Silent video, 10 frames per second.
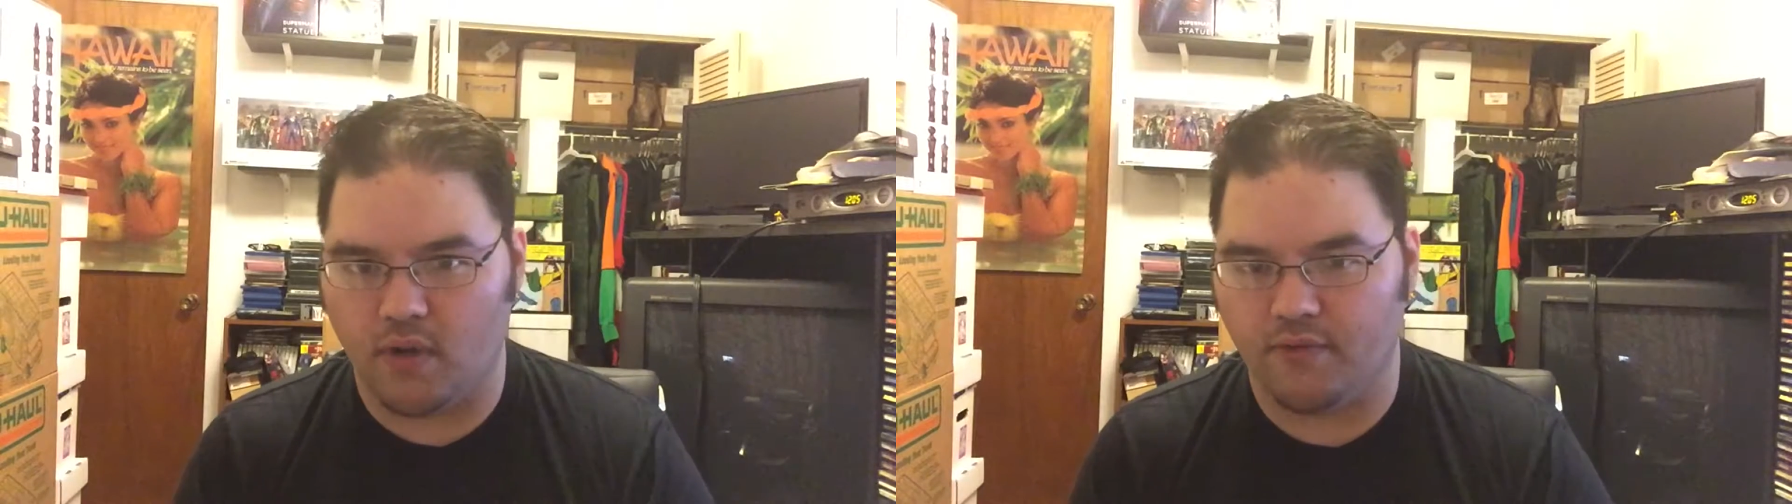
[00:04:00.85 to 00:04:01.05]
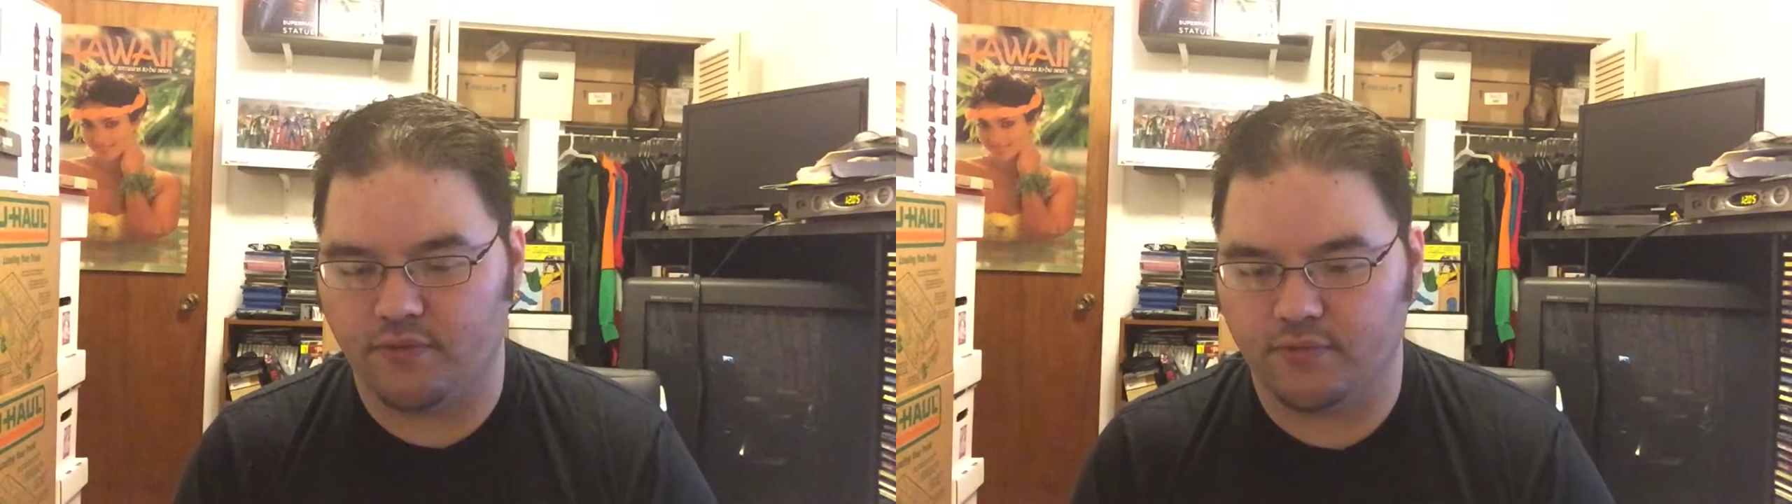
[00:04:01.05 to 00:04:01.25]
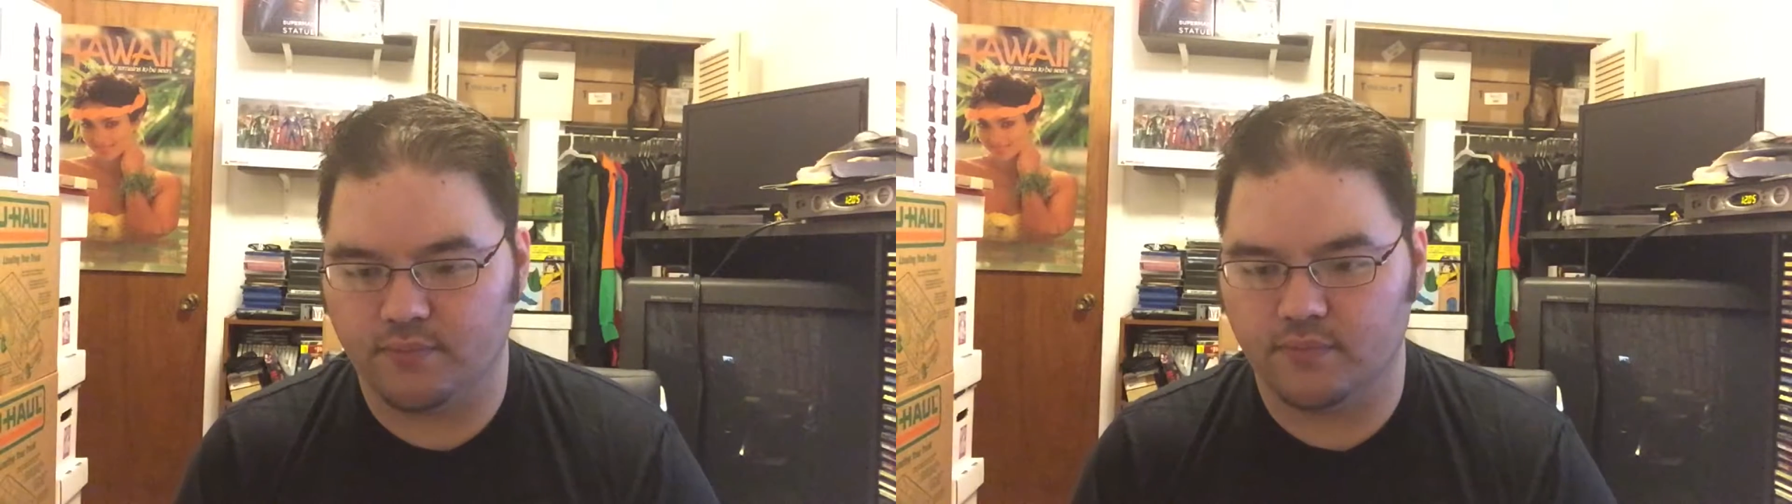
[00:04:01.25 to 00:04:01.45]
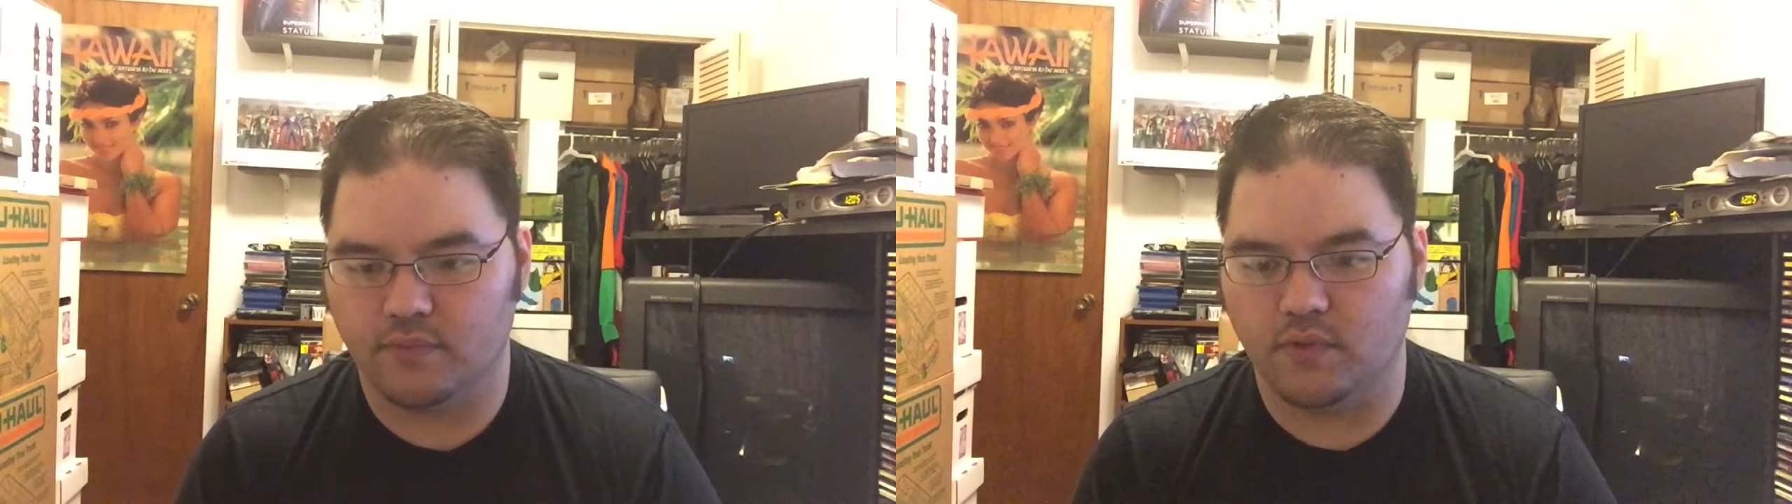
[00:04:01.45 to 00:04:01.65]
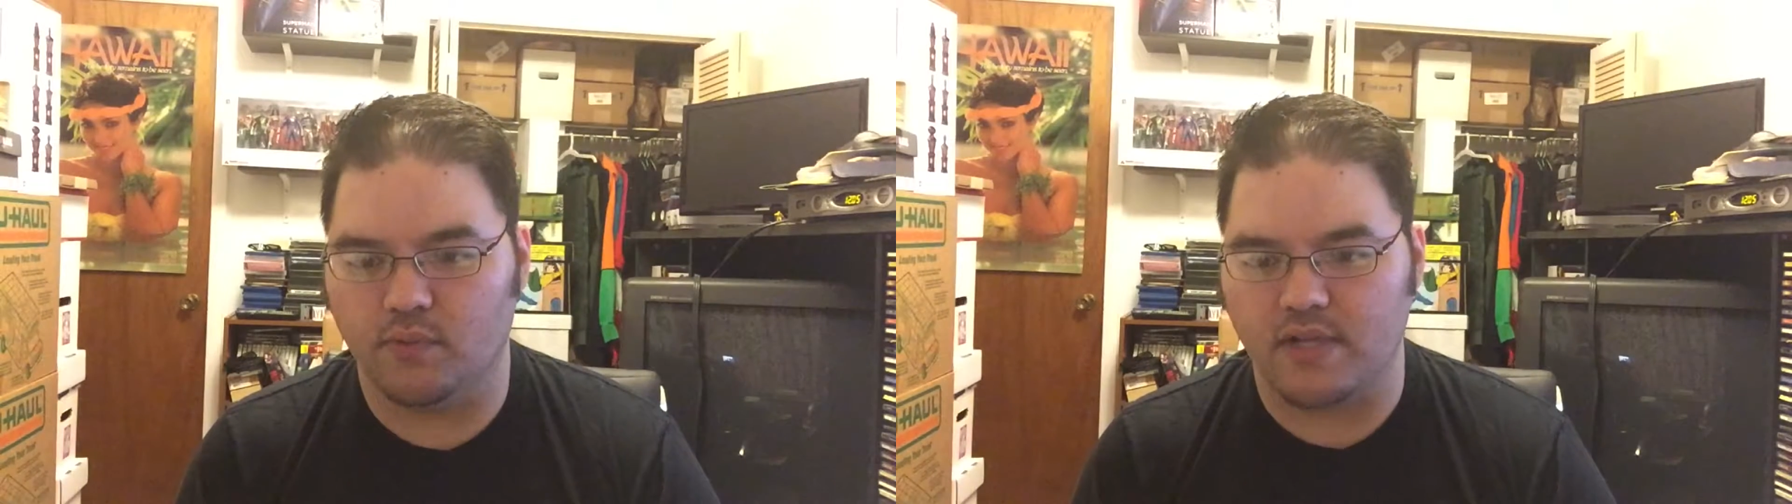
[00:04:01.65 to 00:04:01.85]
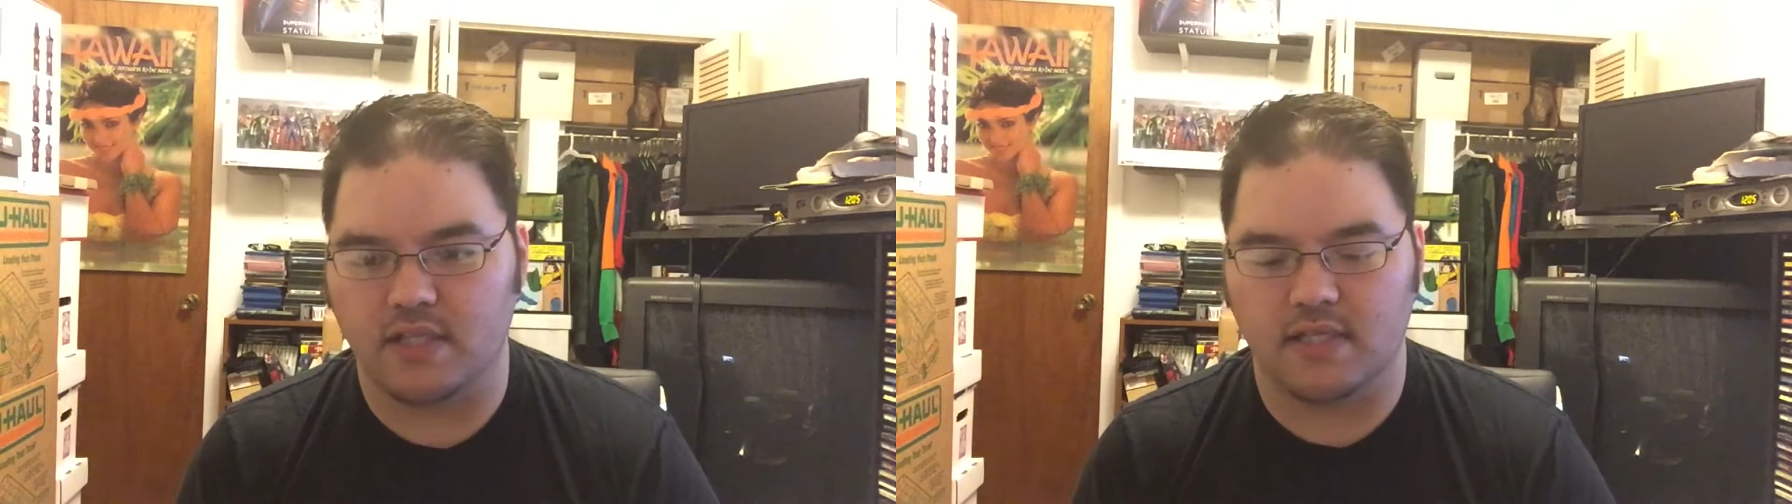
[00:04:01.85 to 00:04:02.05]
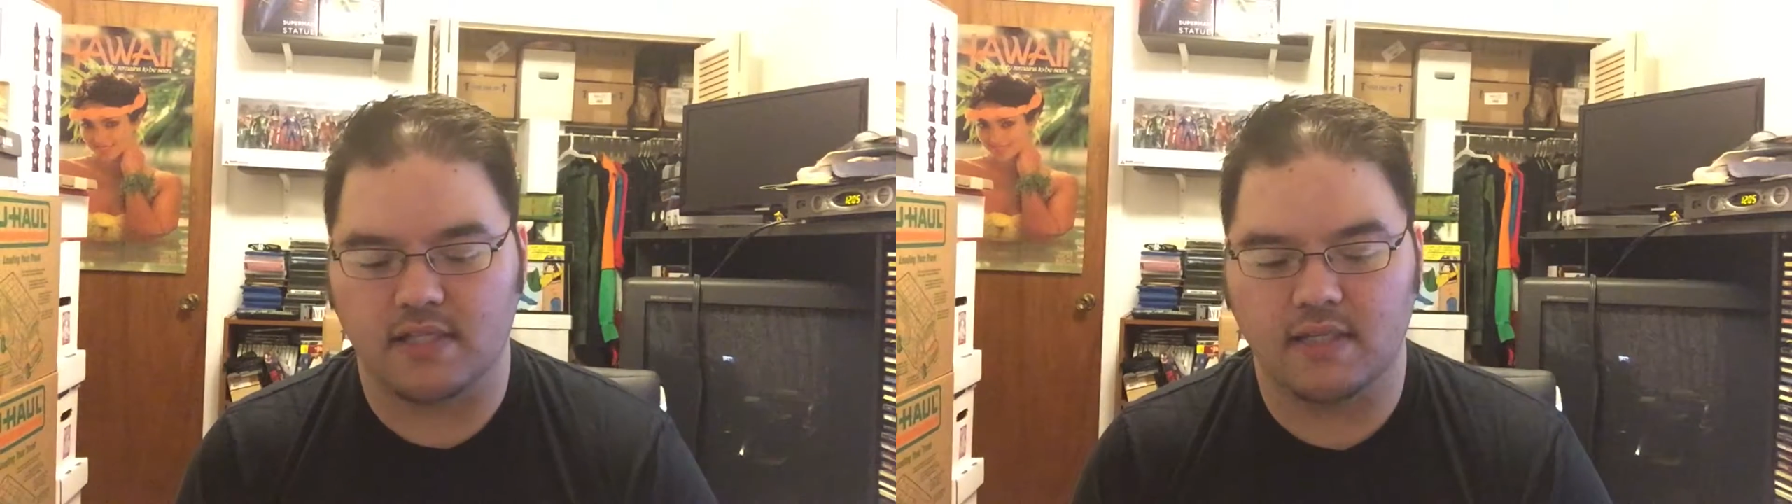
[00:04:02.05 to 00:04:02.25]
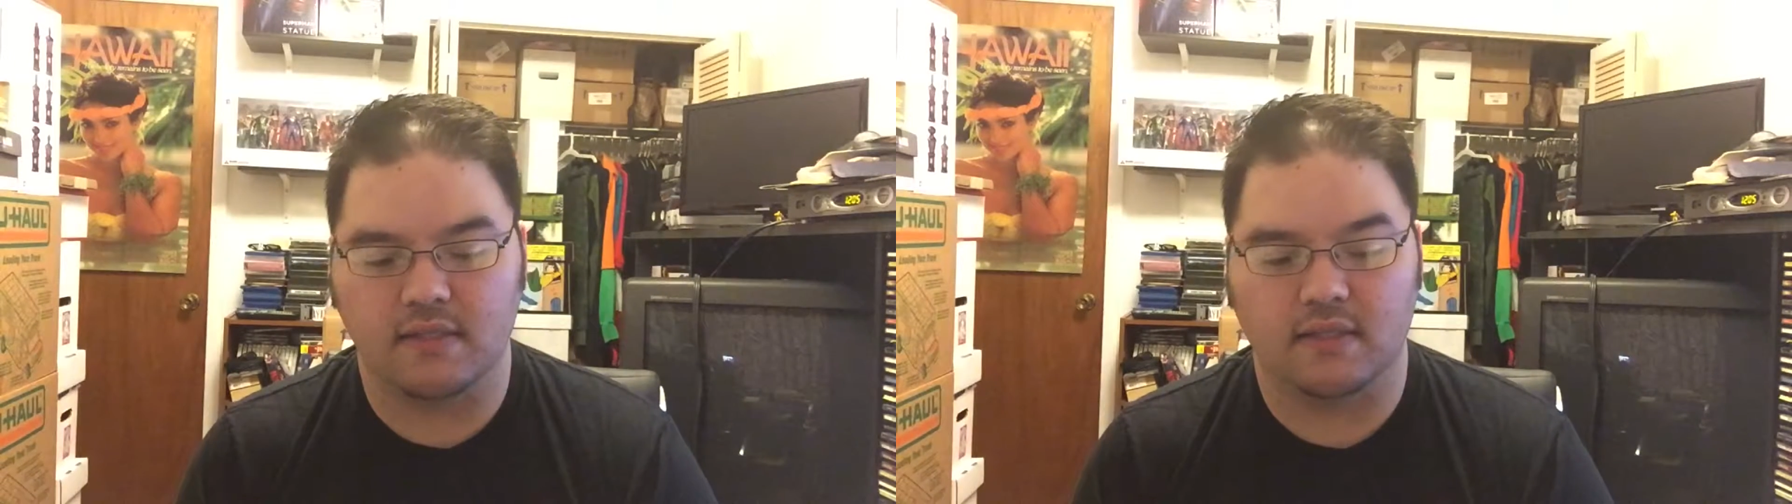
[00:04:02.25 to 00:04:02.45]
off the rest of the
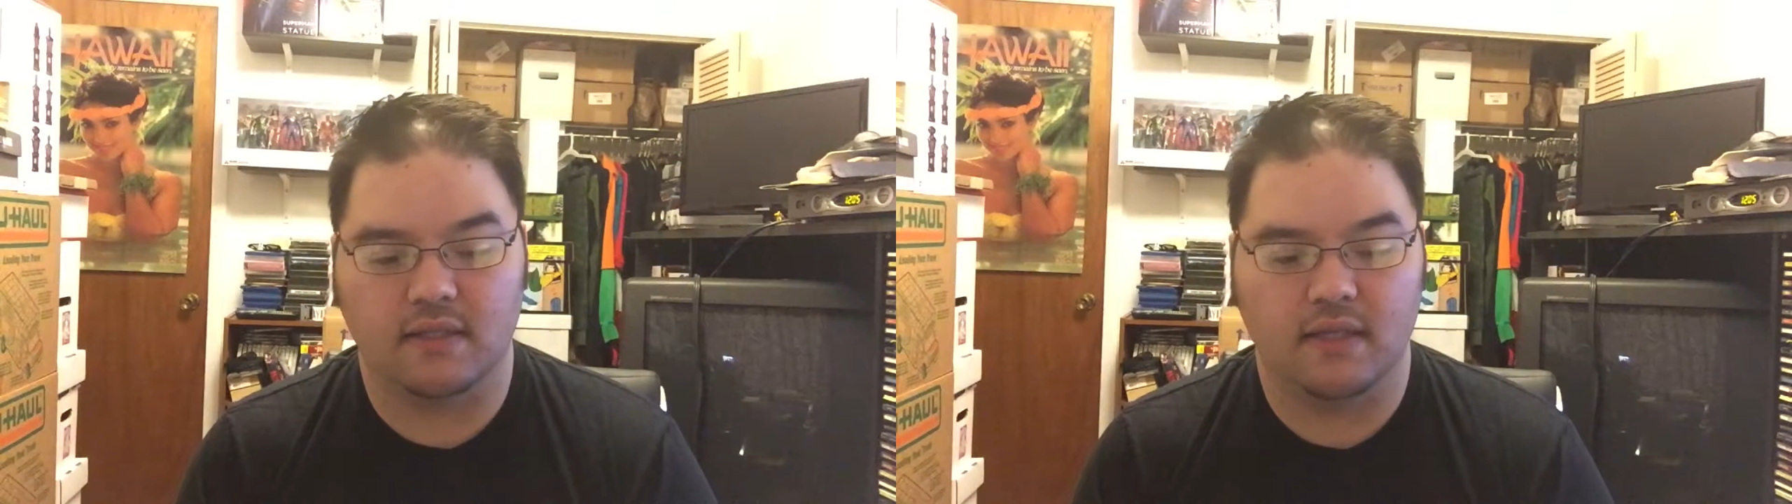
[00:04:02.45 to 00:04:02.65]
season.